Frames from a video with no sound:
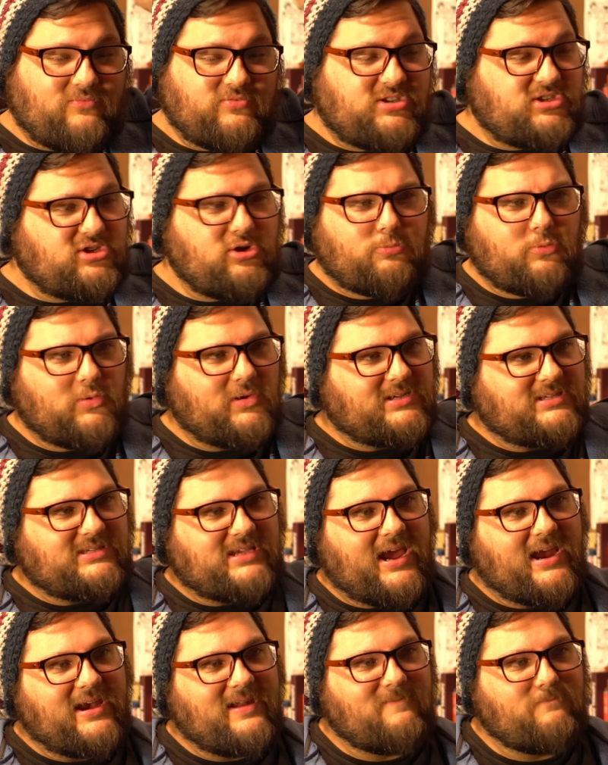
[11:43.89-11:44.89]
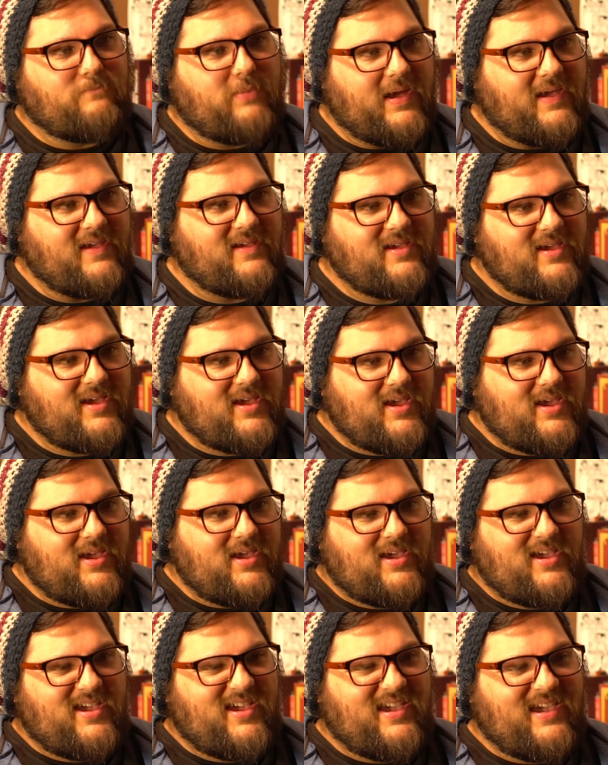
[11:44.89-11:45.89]
super excited, but
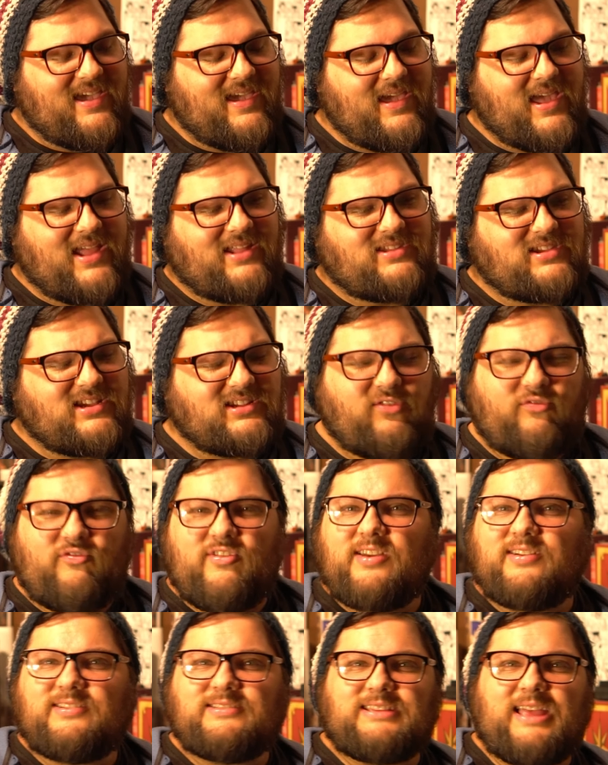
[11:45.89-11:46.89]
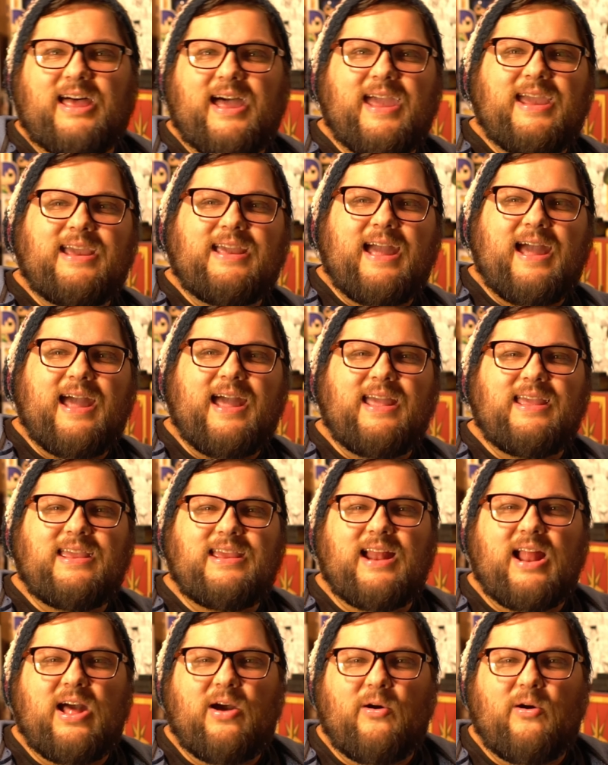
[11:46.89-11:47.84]
it just feels like, you